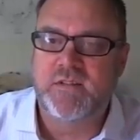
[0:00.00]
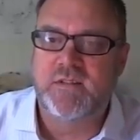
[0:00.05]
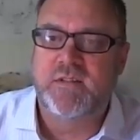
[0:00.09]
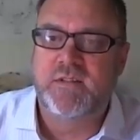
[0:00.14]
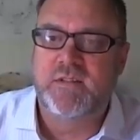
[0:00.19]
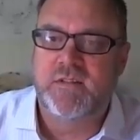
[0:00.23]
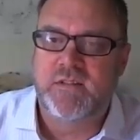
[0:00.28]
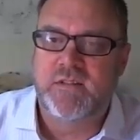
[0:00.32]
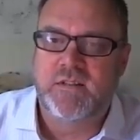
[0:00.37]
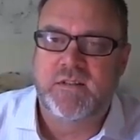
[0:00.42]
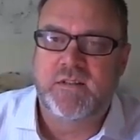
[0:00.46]

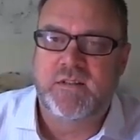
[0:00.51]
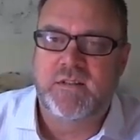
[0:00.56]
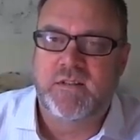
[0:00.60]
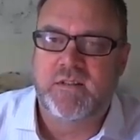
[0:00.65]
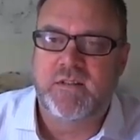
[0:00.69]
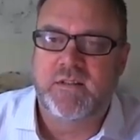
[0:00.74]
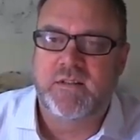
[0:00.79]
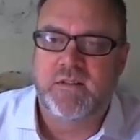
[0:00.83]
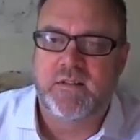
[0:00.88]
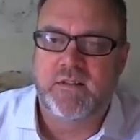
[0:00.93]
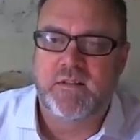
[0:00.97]
So
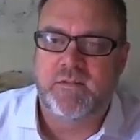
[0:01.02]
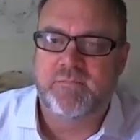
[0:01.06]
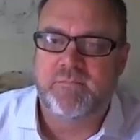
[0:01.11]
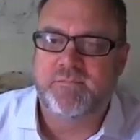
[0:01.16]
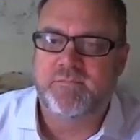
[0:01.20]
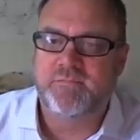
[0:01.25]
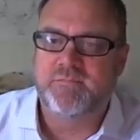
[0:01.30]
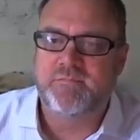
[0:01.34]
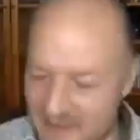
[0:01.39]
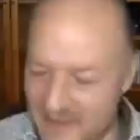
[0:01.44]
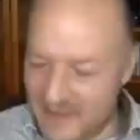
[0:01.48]

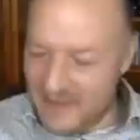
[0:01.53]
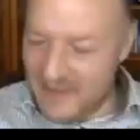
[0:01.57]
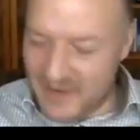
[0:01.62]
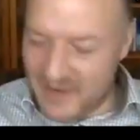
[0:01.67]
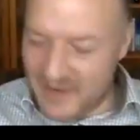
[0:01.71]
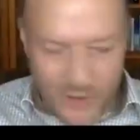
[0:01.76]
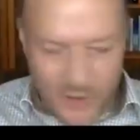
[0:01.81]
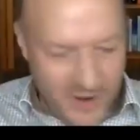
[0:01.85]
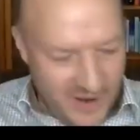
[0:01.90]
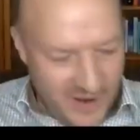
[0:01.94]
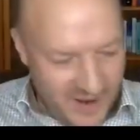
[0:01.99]
I'm going
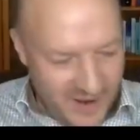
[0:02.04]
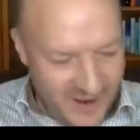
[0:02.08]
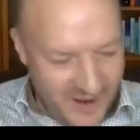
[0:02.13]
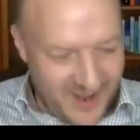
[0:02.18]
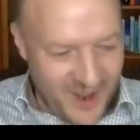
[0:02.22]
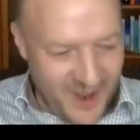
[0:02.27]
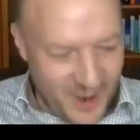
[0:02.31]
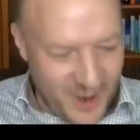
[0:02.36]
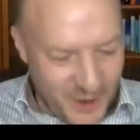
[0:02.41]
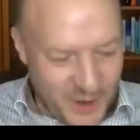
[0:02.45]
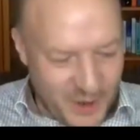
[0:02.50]
to
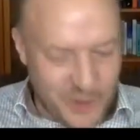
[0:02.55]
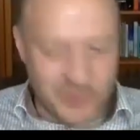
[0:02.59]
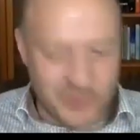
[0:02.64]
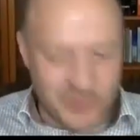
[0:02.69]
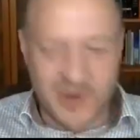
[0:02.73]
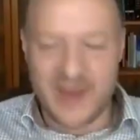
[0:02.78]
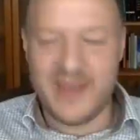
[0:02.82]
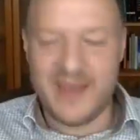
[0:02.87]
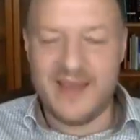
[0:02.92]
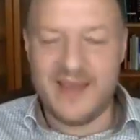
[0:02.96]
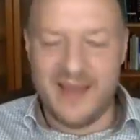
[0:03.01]

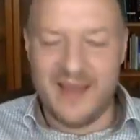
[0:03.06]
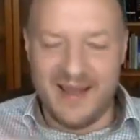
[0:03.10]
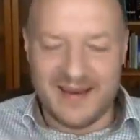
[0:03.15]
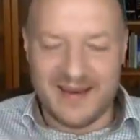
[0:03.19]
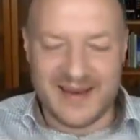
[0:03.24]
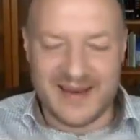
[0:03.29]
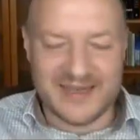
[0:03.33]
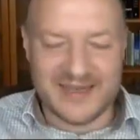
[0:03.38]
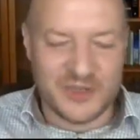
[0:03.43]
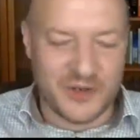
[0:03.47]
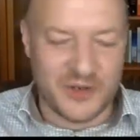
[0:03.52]
agree.
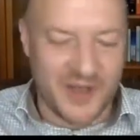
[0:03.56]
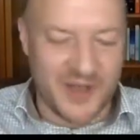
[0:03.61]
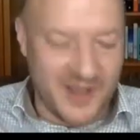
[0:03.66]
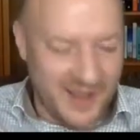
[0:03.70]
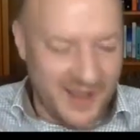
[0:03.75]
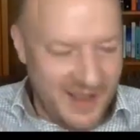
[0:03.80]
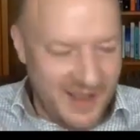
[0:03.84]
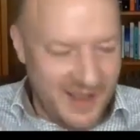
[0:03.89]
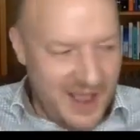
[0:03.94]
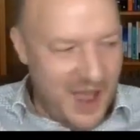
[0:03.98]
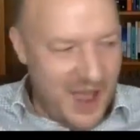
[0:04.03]
I took a
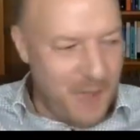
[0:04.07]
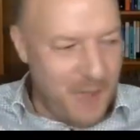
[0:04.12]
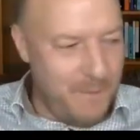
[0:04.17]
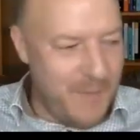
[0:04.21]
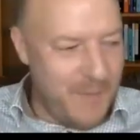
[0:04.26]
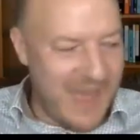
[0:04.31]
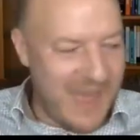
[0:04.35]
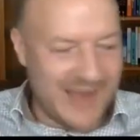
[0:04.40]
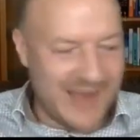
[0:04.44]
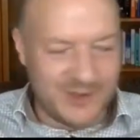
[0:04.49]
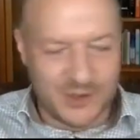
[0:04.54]

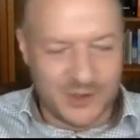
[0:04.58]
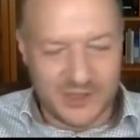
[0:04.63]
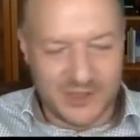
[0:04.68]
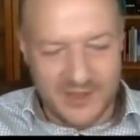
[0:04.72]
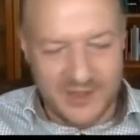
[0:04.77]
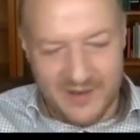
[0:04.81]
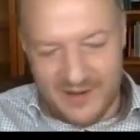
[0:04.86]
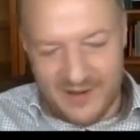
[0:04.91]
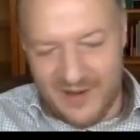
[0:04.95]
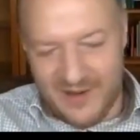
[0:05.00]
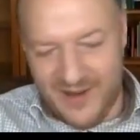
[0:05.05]
bet
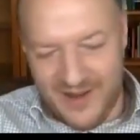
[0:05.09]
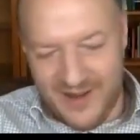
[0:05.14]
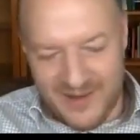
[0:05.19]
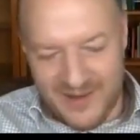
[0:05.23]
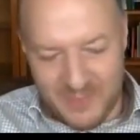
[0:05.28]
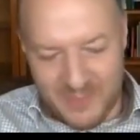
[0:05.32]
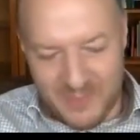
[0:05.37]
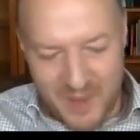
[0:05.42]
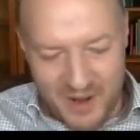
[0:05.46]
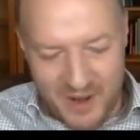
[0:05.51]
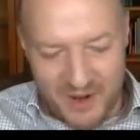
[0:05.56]

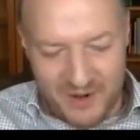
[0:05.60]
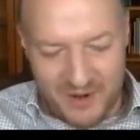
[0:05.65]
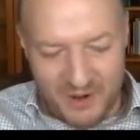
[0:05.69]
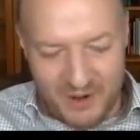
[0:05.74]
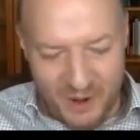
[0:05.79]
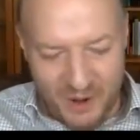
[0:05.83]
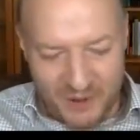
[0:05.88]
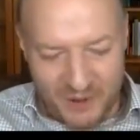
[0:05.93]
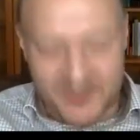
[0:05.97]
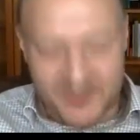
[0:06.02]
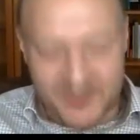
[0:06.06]
a
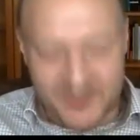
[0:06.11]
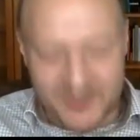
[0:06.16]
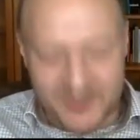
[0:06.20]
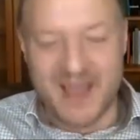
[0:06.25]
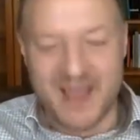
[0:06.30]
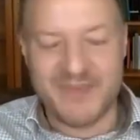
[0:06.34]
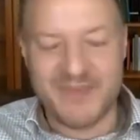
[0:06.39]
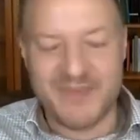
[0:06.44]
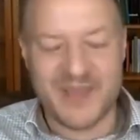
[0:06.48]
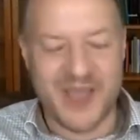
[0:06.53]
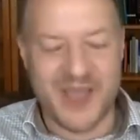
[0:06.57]
long
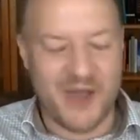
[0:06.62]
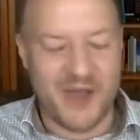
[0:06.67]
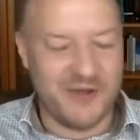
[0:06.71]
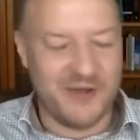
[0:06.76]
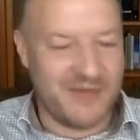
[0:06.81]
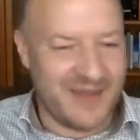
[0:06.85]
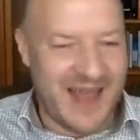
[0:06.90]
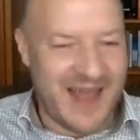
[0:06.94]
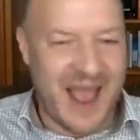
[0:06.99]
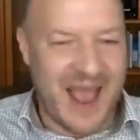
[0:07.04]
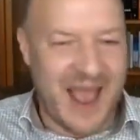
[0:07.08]
time ago
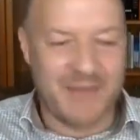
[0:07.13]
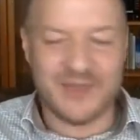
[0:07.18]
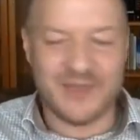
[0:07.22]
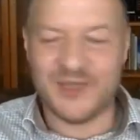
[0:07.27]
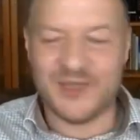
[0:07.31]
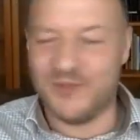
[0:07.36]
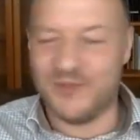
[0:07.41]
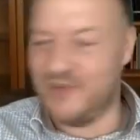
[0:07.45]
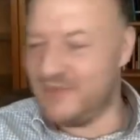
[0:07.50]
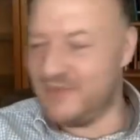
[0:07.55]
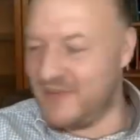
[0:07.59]
that Amazon
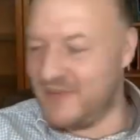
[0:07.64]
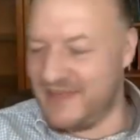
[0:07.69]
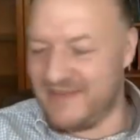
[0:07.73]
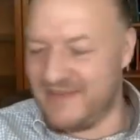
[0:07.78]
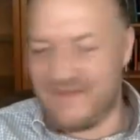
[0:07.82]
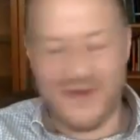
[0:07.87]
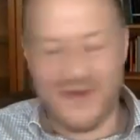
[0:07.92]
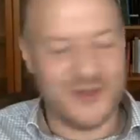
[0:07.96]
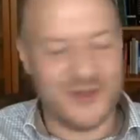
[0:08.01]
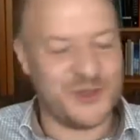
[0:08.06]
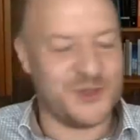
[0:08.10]
would be the
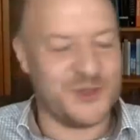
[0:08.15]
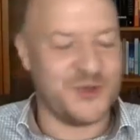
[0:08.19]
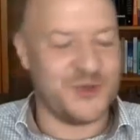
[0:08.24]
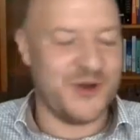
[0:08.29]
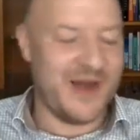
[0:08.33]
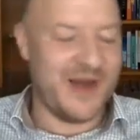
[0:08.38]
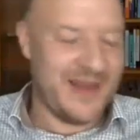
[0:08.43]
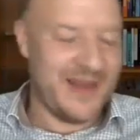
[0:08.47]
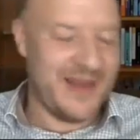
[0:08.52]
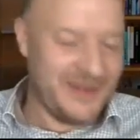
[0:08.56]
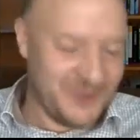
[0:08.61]
first $1
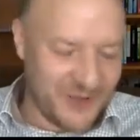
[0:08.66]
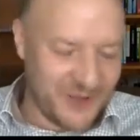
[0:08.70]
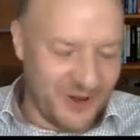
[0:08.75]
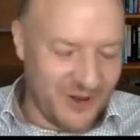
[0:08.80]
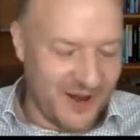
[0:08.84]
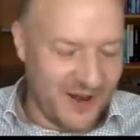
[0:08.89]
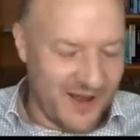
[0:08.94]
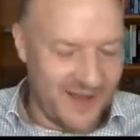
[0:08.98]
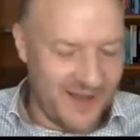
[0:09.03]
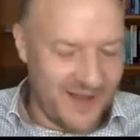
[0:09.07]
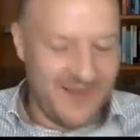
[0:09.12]
trillion
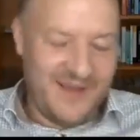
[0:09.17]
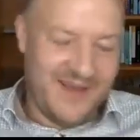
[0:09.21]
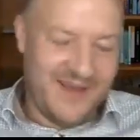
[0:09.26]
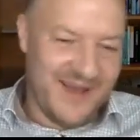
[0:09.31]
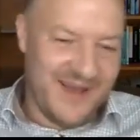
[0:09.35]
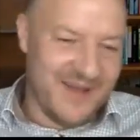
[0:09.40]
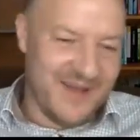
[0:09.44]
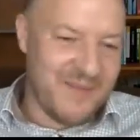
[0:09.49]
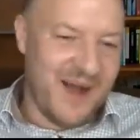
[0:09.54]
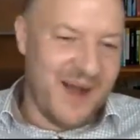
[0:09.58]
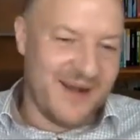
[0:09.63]

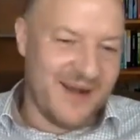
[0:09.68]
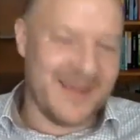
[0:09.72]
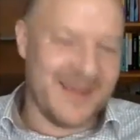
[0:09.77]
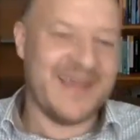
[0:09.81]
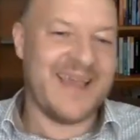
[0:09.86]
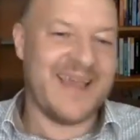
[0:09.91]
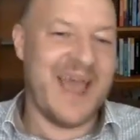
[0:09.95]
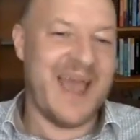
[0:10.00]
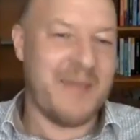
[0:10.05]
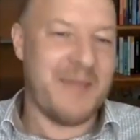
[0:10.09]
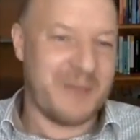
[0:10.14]

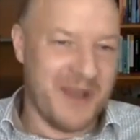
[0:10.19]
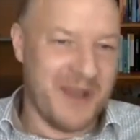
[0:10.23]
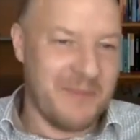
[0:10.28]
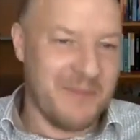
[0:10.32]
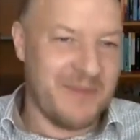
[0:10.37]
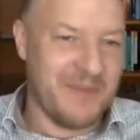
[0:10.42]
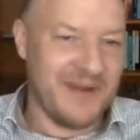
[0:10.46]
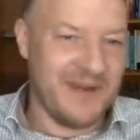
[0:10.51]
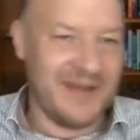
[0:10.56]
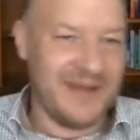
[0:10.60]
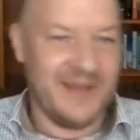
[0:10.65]
market cap
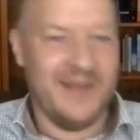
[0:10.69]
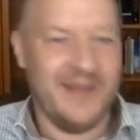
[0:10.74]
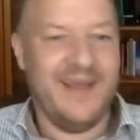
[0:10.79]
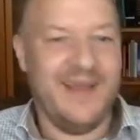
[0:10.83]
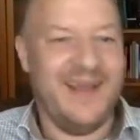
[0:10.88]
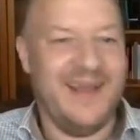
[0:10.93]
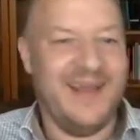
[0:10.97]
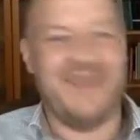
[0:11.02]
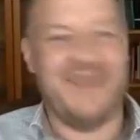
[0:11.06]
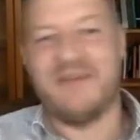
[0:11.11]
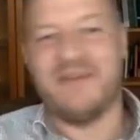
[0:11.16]
company,
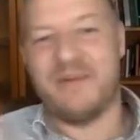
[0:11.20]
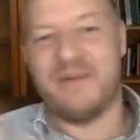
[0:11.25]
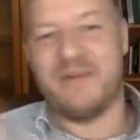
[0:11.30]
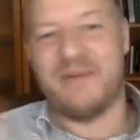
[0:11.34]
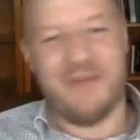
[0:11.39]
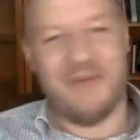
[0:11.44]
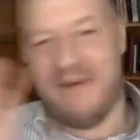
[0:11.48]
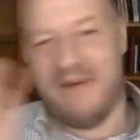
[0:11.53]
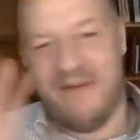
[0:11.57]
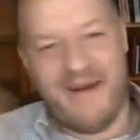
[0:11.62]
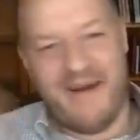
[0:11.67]
and everybody
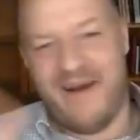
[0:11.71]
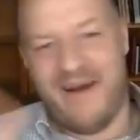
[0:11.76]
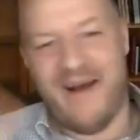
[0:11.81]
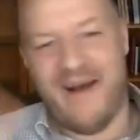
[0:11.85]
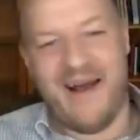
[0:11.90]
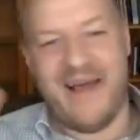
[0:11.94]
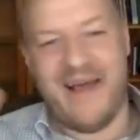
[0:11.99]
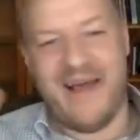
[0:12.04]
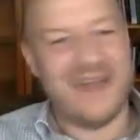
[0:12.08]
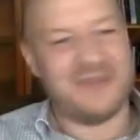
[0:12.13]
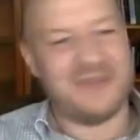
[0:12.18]
went,
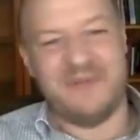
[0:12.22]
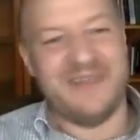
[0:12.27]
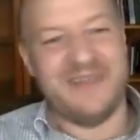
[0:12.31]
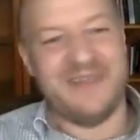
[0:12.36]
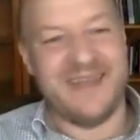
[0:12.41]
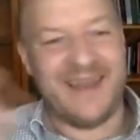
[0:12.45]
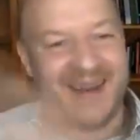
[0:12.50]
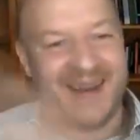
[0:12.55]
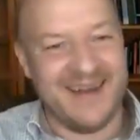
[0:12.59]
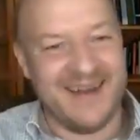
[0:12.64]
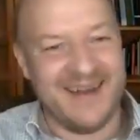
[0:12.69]
that's
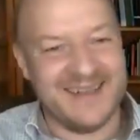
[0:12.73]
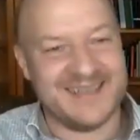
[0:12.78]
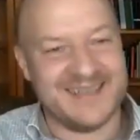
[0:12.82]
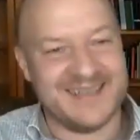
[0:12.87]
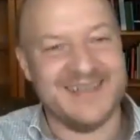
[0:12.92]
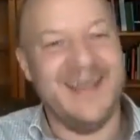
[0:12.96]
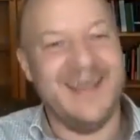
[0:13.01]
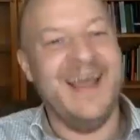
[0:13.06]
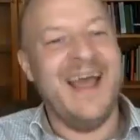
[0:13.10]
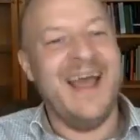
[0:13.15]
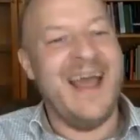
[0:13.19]
ridiculous.
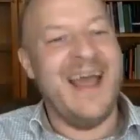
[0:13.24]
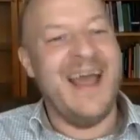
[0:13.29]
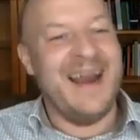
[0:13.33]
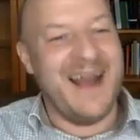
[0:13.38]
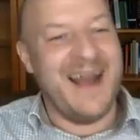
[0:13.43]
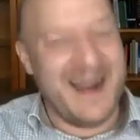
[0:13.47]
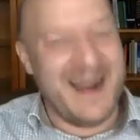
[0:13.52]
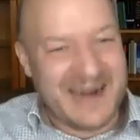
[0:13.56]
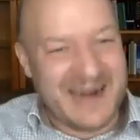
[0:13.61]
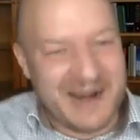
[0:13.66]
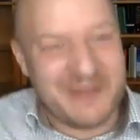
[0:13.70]
And
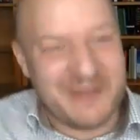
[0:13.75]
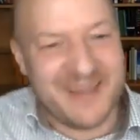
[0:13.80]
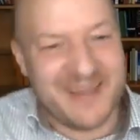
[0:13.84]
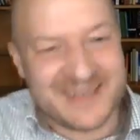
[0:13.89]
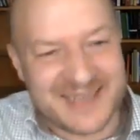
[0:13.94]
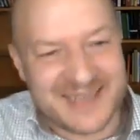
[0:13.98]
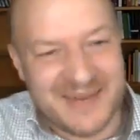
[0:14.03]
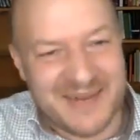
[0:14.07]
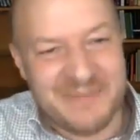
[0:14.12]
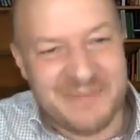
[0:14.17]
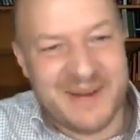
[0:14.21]
I know that
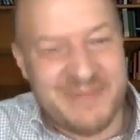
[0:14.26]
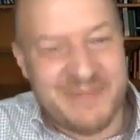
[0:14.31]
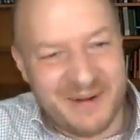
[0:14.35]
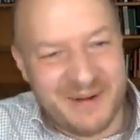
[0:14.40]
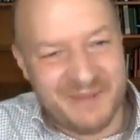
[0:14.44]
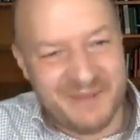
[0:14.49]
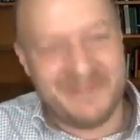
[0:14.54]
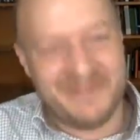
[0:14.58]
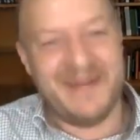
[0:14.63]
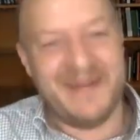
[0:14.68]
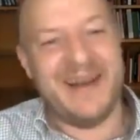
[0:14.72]
some people
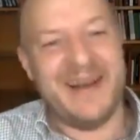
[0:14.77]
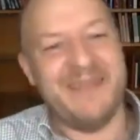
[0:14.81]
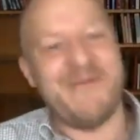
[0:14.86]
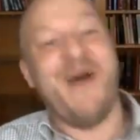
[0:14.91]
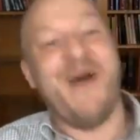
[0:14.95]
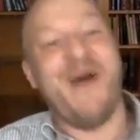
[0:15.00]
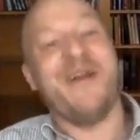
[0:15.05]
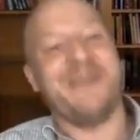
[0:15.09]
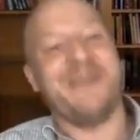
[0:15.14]
are feeling rather